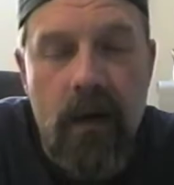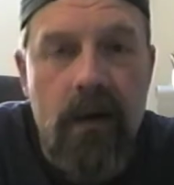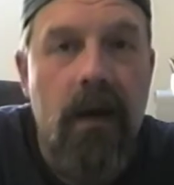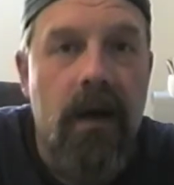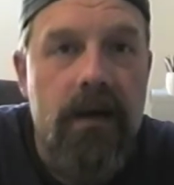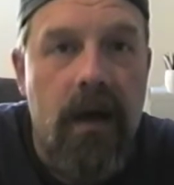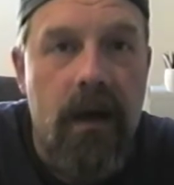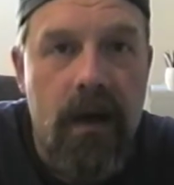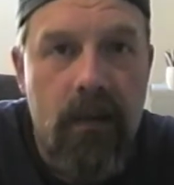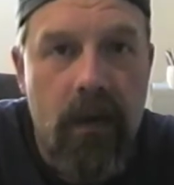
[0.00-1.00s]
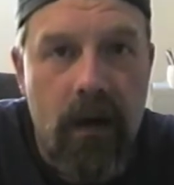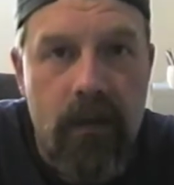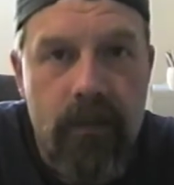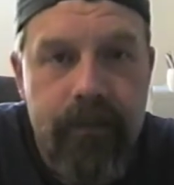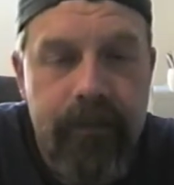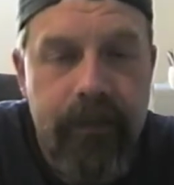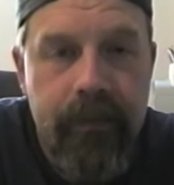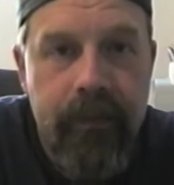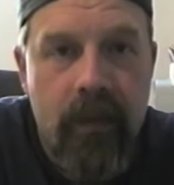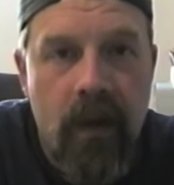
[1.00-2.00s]
Nonetheless, I did build them.
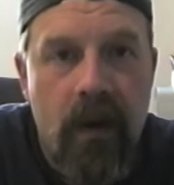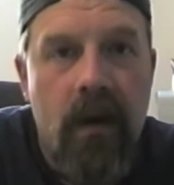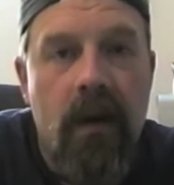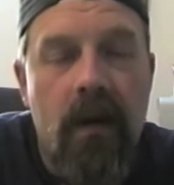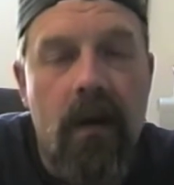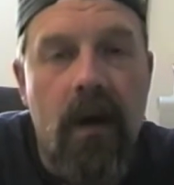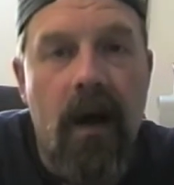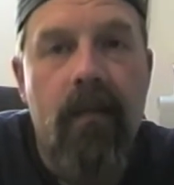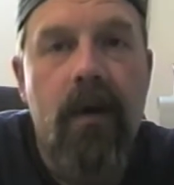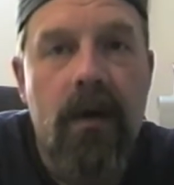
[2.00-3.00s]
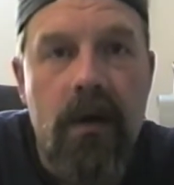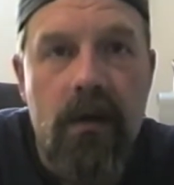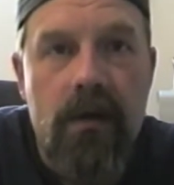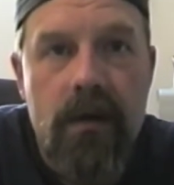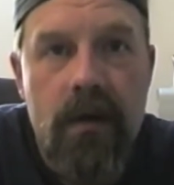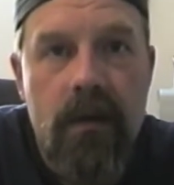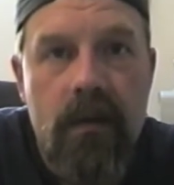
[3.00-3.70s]
They have been used.